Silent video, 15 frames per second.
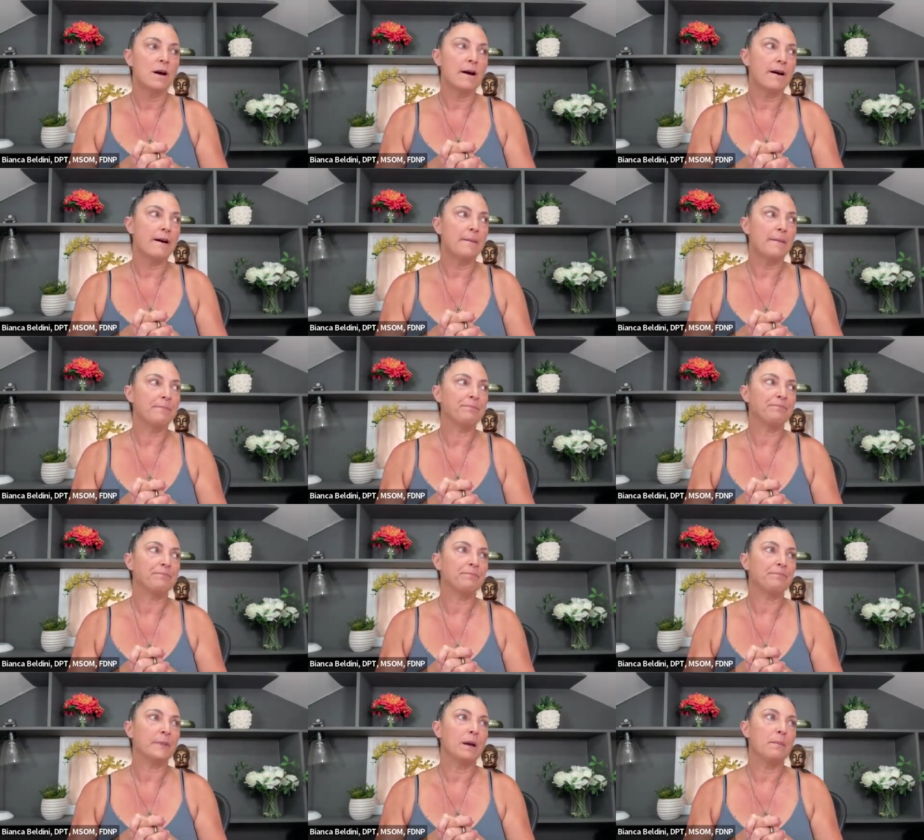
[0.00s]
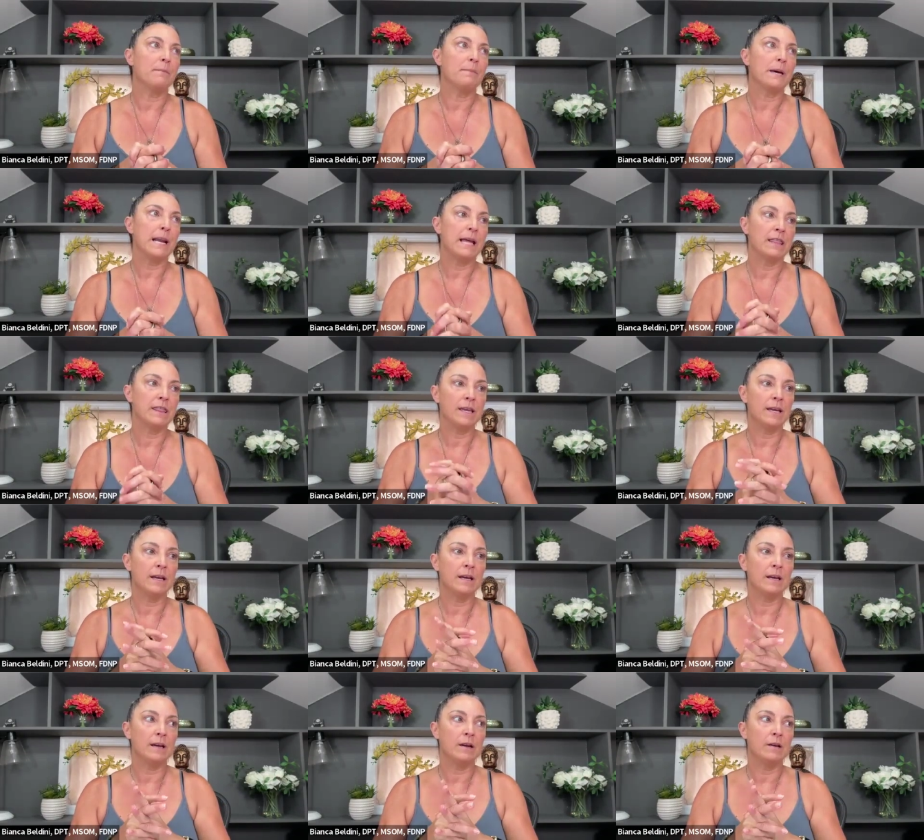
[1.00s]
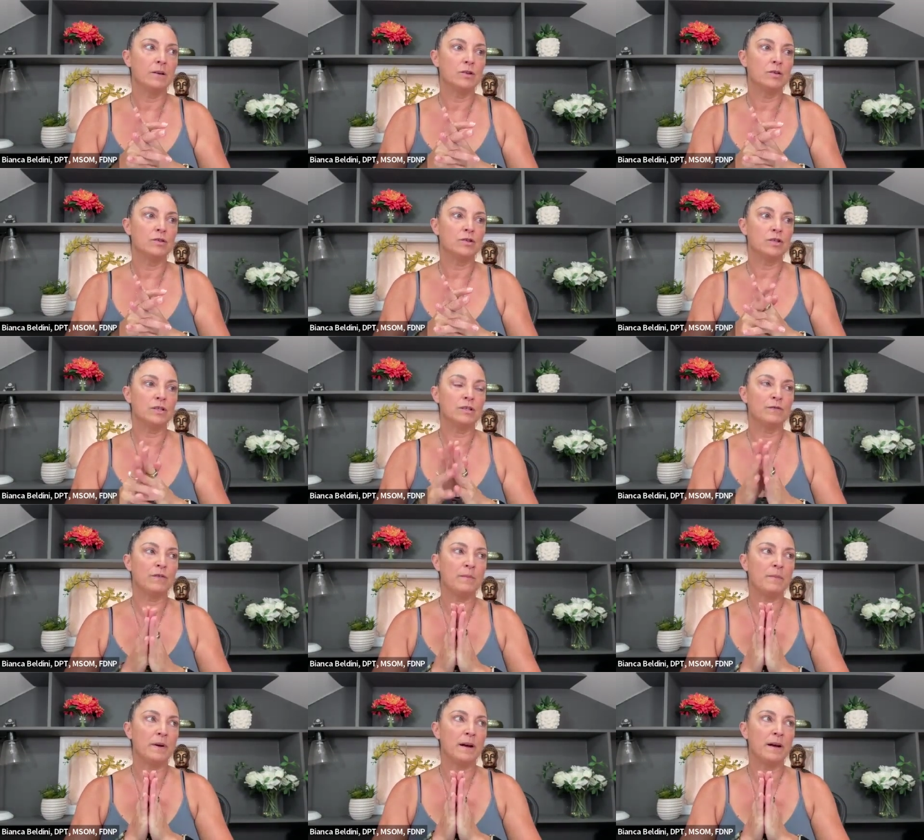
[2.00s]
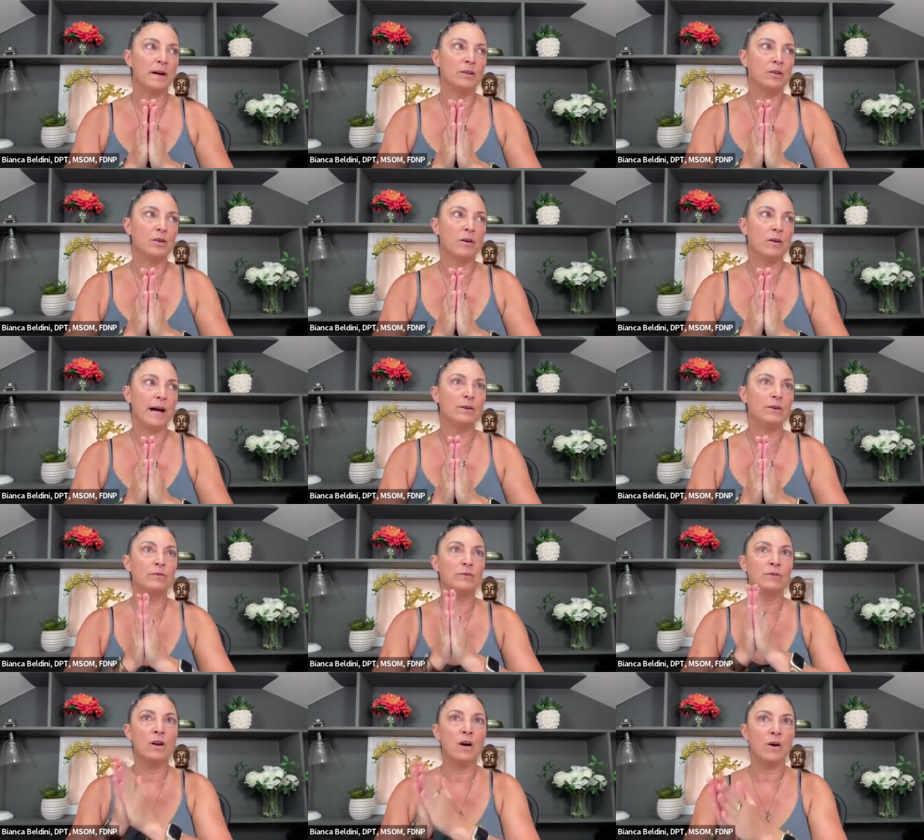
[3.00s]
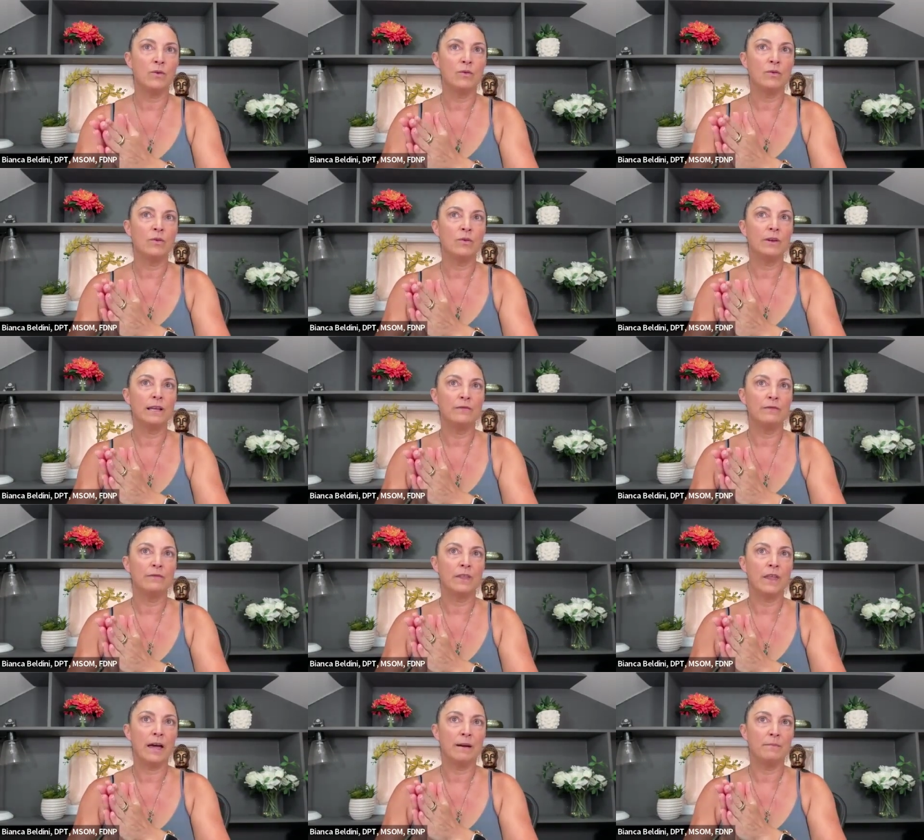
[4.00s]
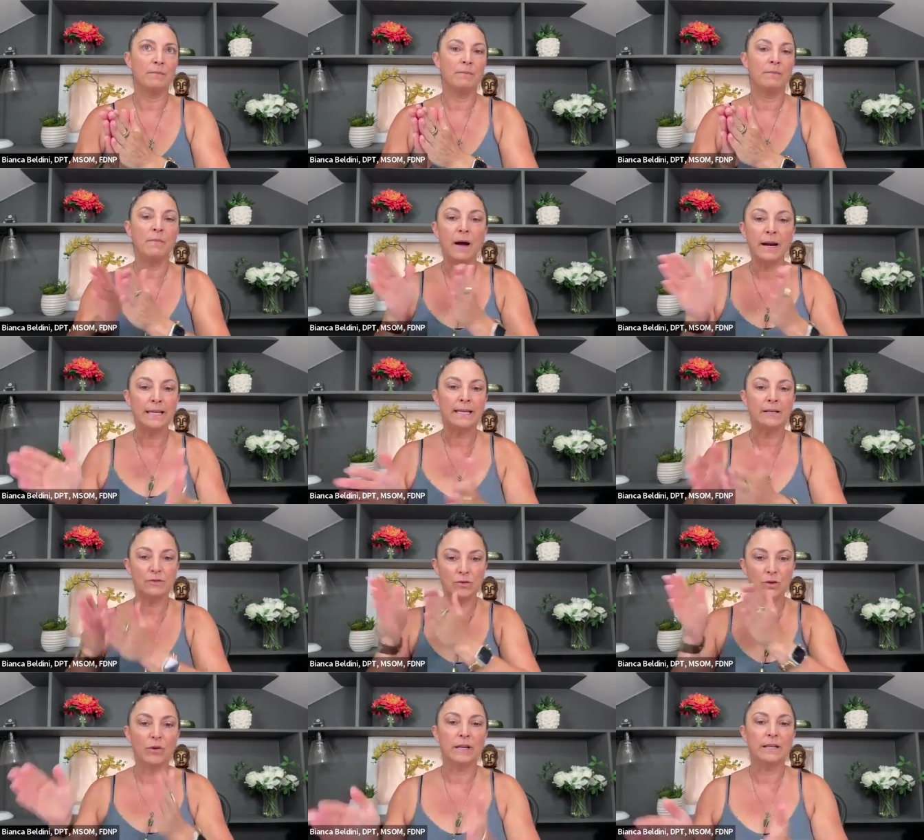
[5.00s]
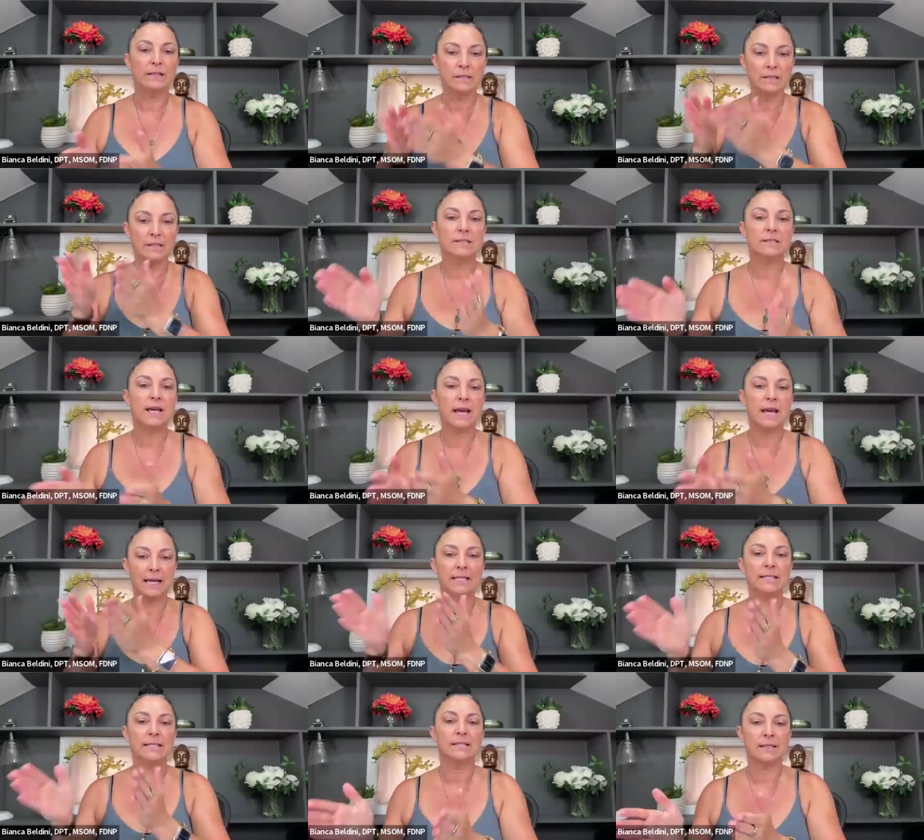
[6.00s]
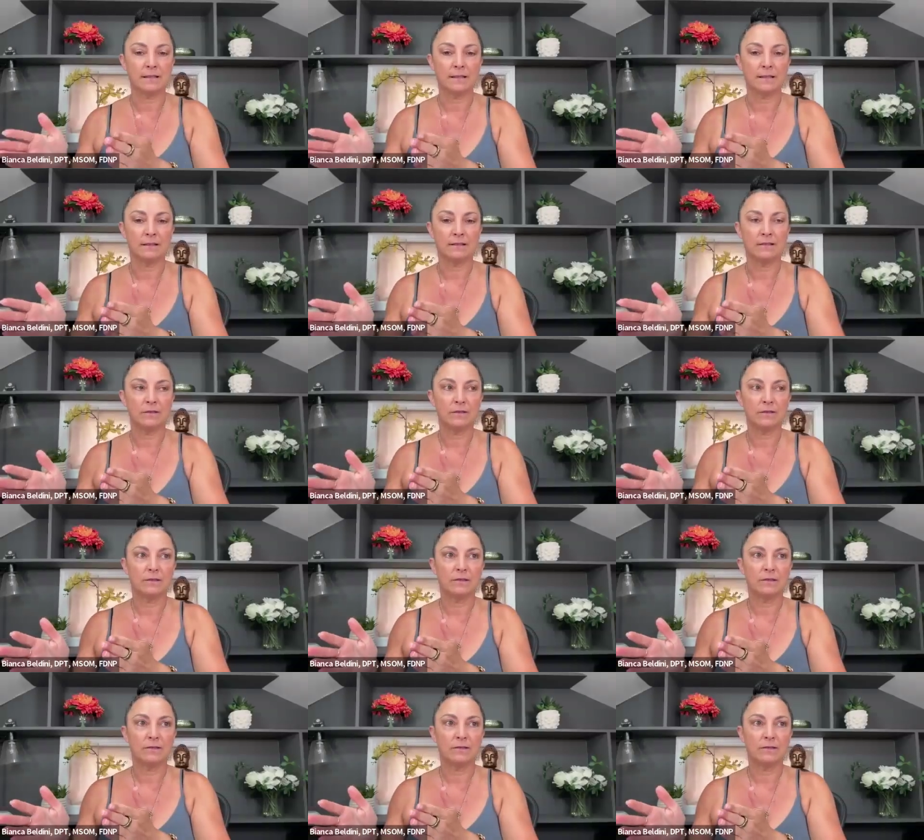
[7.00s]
Um, but I think just from I don't know if that money is going to stay consistent.